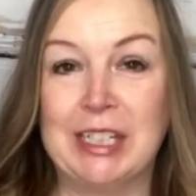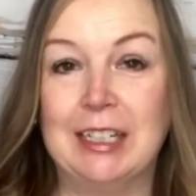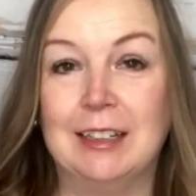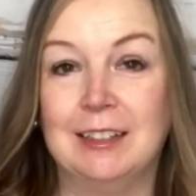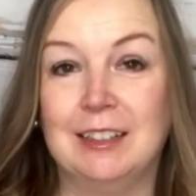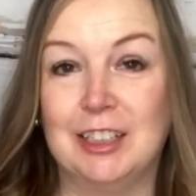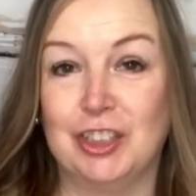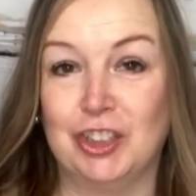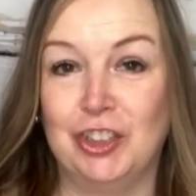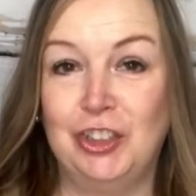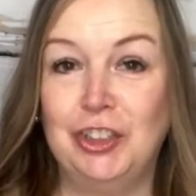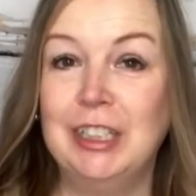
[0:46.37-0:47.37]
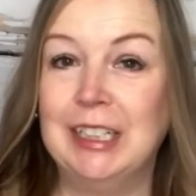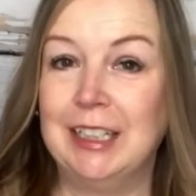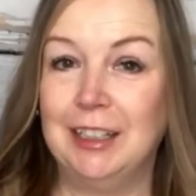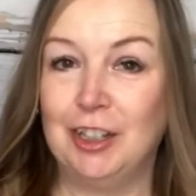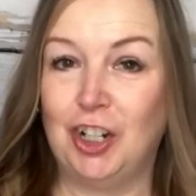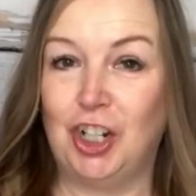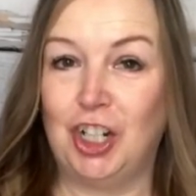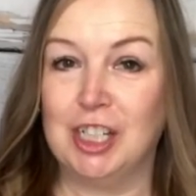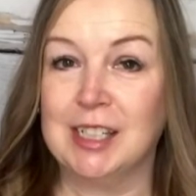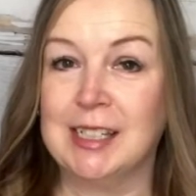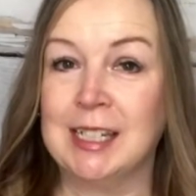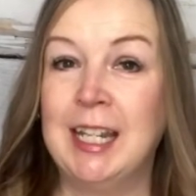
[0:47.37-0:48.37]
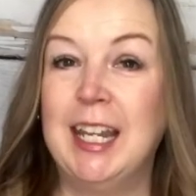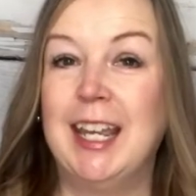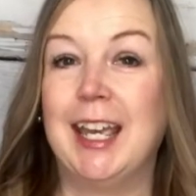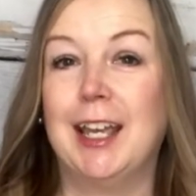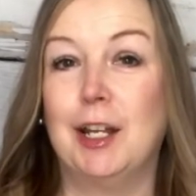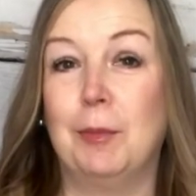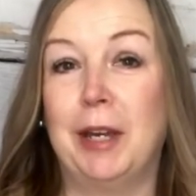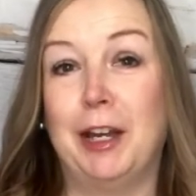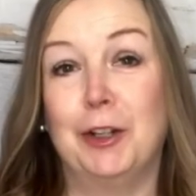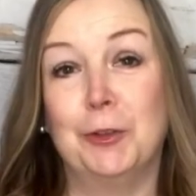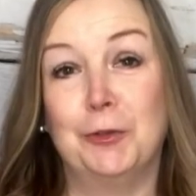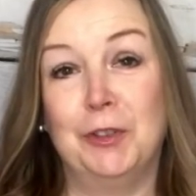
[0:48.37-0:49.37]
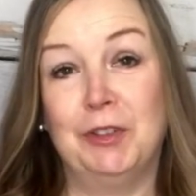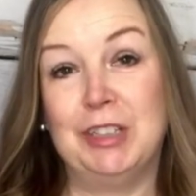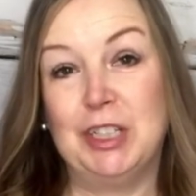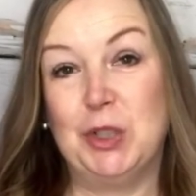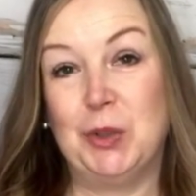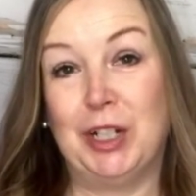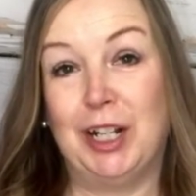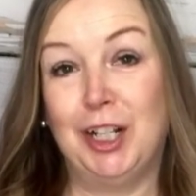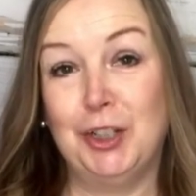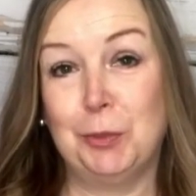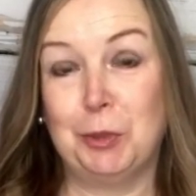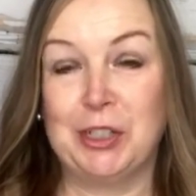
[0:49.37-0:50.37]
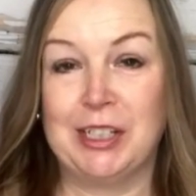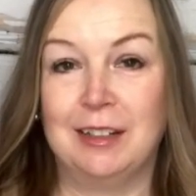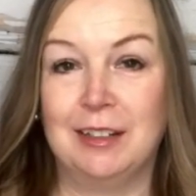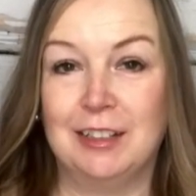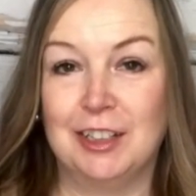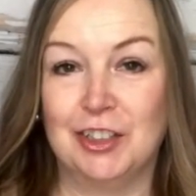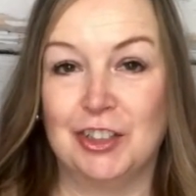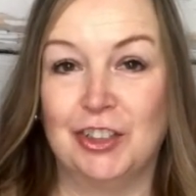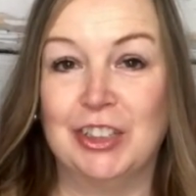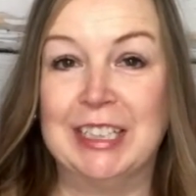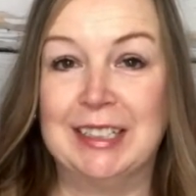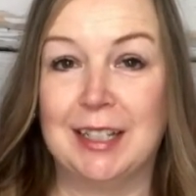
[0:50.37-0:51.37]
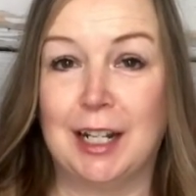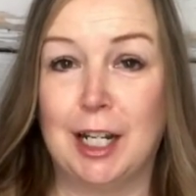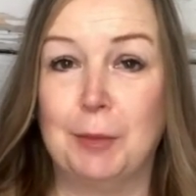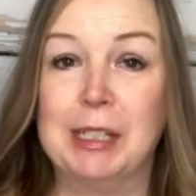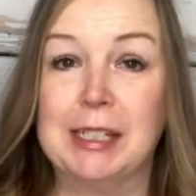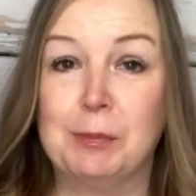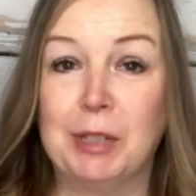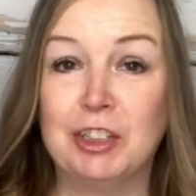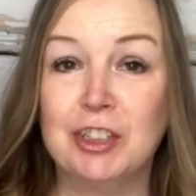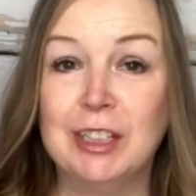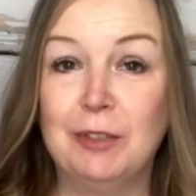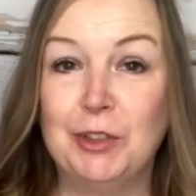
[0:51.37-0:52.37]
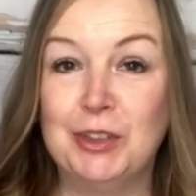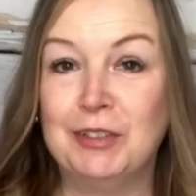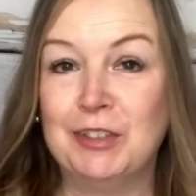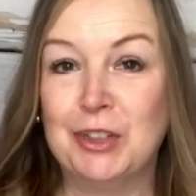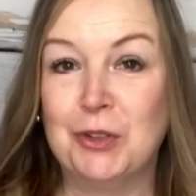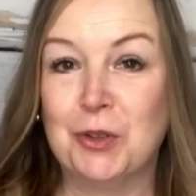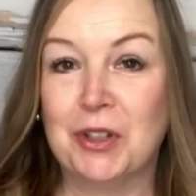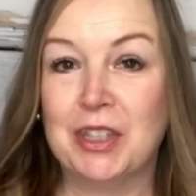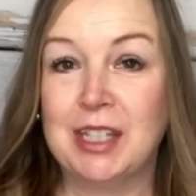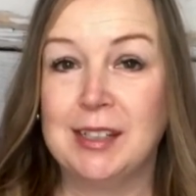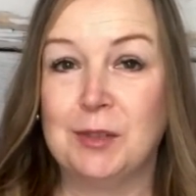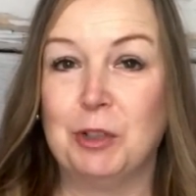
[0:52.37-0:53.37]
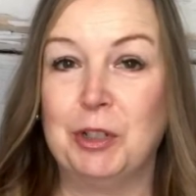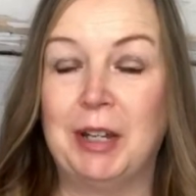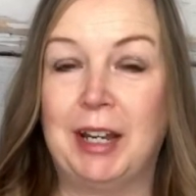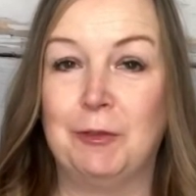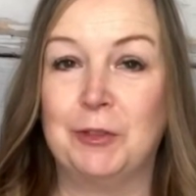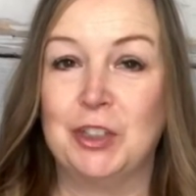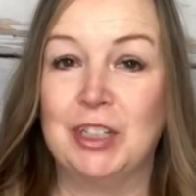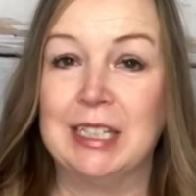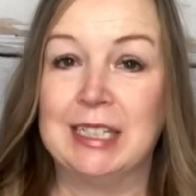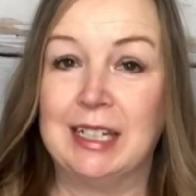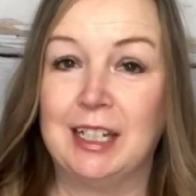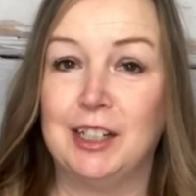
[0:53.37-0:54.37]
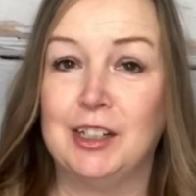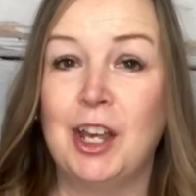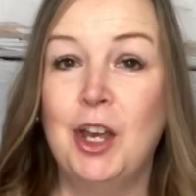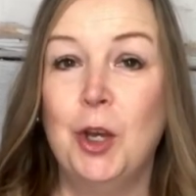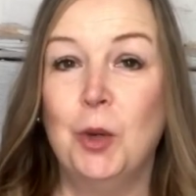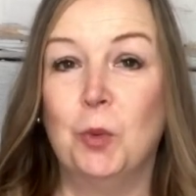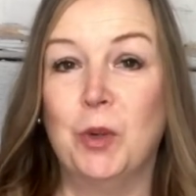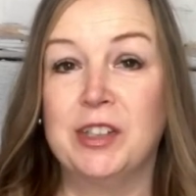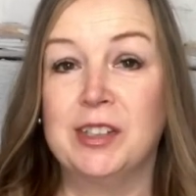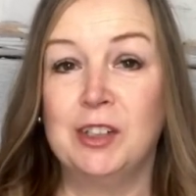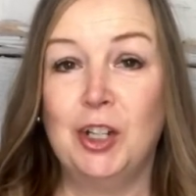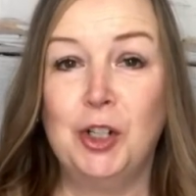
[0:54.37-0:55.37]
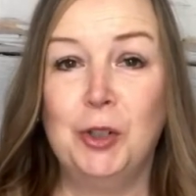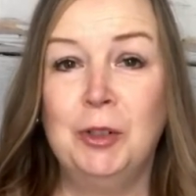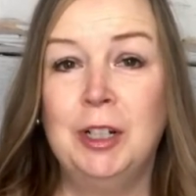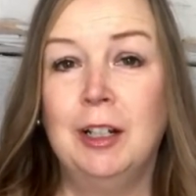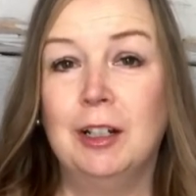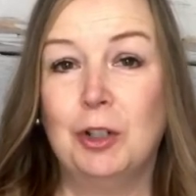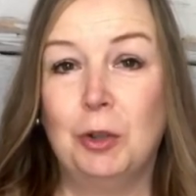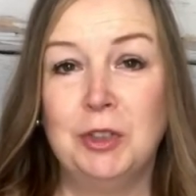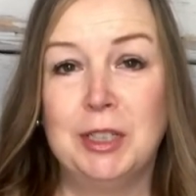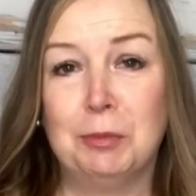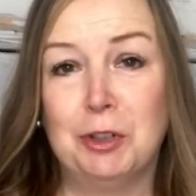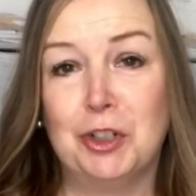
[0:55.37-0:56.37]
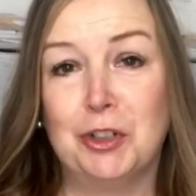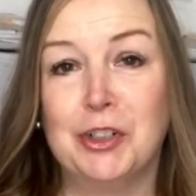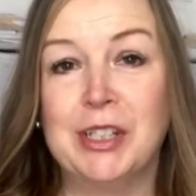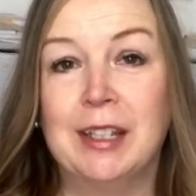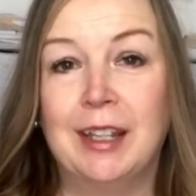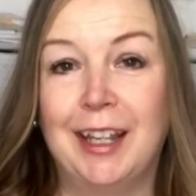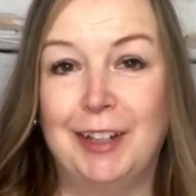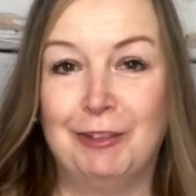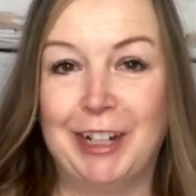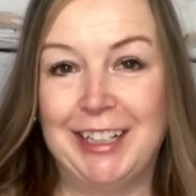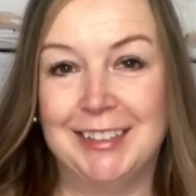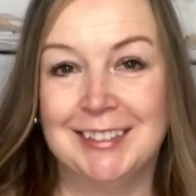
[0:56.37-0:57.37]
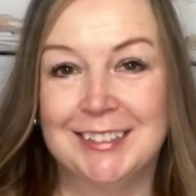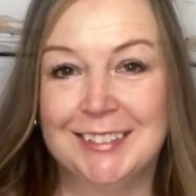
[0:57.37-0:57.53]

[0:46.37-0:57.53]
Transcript: additional in cost and about 50 to 100% additional in time, especially if you live in the Northeast where you have to contend with snow, cold temperatures, and rain.